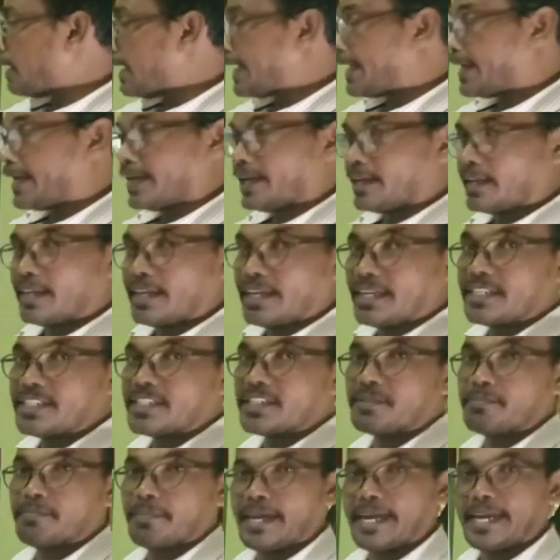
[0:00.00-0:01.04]
Mine. It
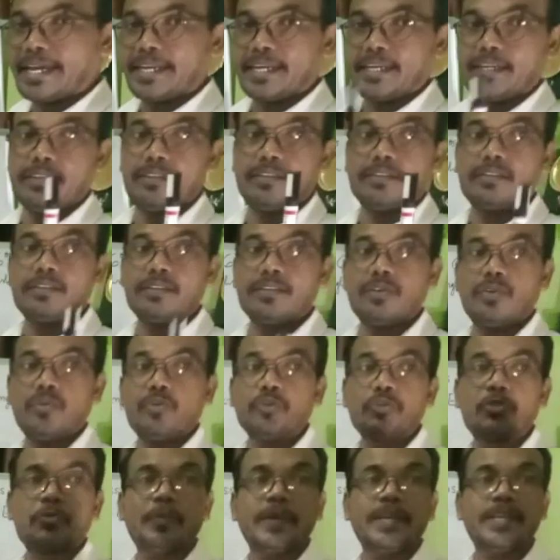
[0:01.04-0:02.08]
is mine.
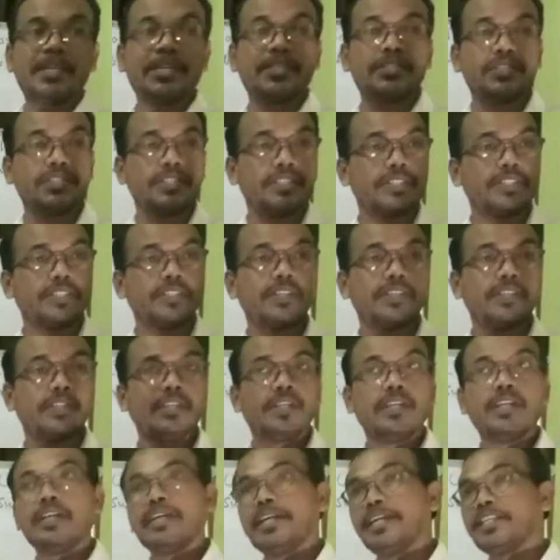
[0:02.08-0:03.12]
Whose pen is it?
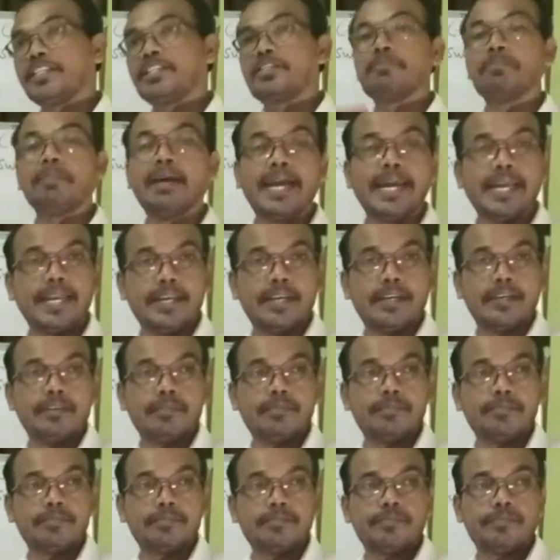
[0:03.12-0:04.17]
It's mine.
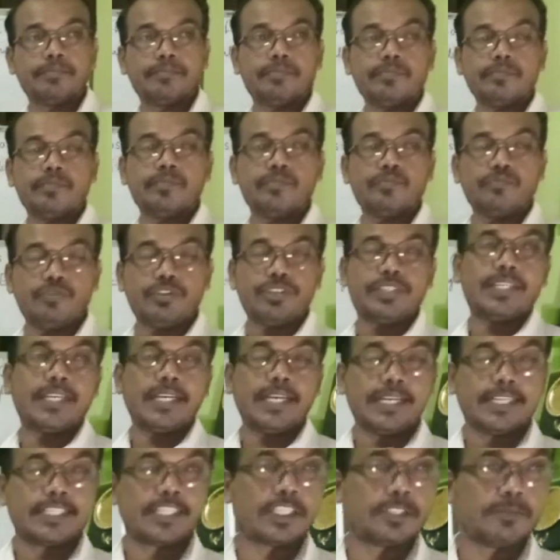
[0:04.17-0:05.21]
We
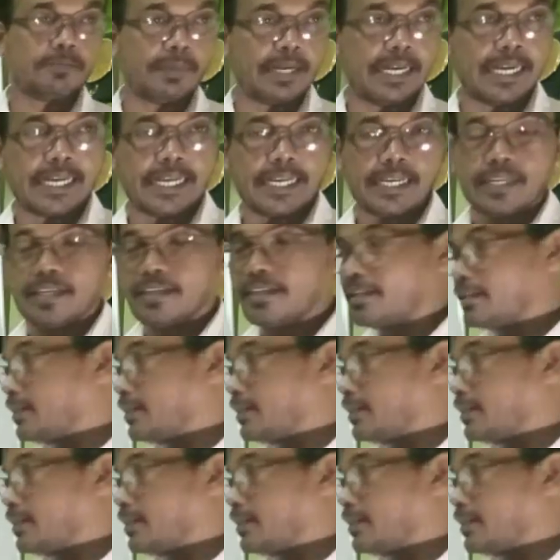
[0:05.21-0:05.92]
say it's mine.